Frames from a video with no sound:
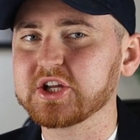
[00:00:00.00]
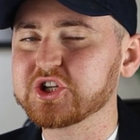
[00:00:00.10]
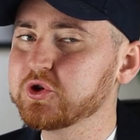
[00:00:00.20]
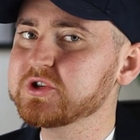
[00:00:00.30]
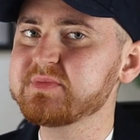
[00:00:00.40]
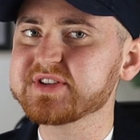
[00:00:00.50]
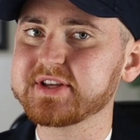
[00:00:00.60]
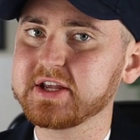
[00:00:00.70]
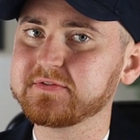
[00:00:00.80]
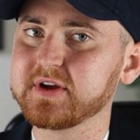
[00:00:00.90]
a huge
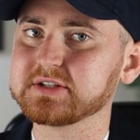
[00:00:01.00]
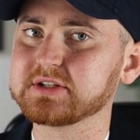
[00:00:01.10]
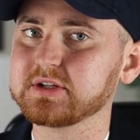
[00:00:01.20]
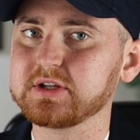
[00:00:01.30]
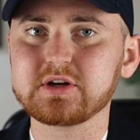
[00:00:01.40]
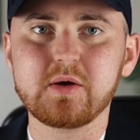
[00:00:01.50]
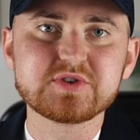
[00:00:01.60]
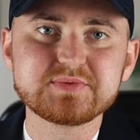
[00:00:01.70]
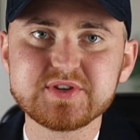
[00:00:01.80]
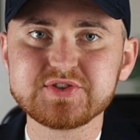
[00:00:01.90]
mistake that
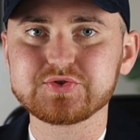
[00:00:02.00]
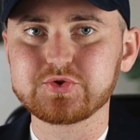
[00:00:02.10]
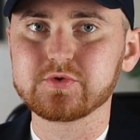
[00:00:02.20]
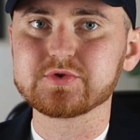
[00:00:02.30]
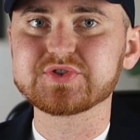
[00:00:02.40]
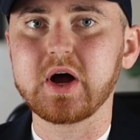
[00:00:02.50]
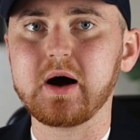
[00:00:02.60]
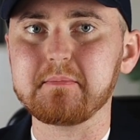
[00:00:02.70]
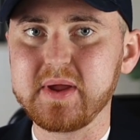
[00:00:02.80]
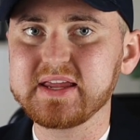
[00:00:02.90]
e-commerce business owners
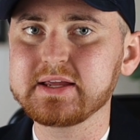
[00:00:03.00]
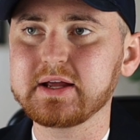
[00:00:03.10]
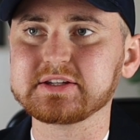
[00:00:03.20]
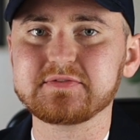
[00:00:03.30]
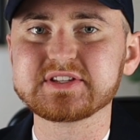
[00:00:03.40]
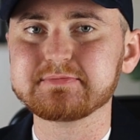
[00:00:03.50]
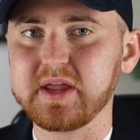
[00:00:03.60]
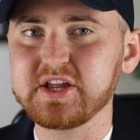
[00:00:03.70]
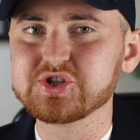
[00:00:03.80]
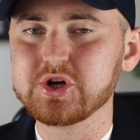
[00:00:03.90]
are making at this
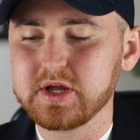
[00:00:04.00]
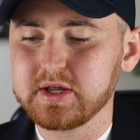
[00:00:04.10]
page